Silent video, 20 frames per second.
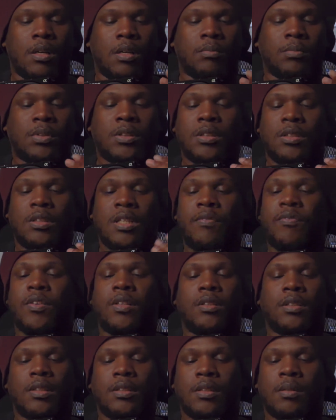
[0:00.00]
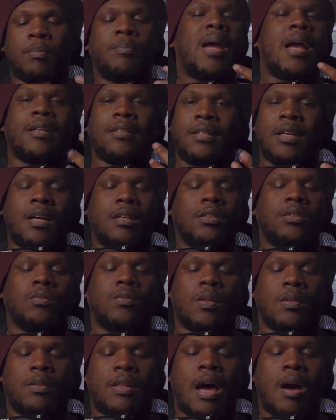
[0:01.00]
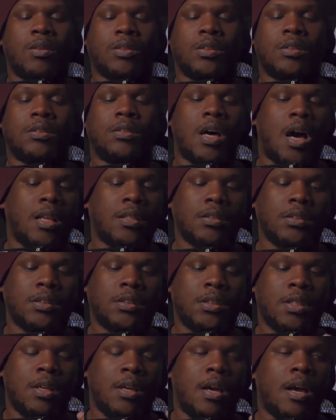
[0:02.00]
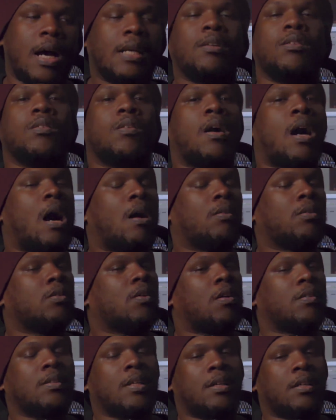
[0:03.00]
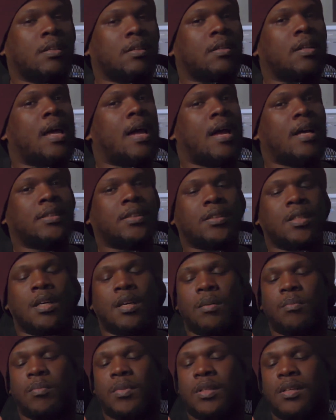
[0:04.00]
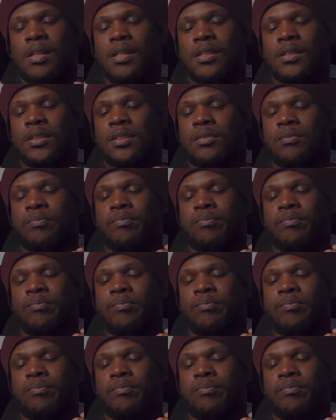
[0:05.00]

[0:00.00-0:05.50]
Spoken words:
significantly. They're back down to $1,000. I don't know how long that'll last because,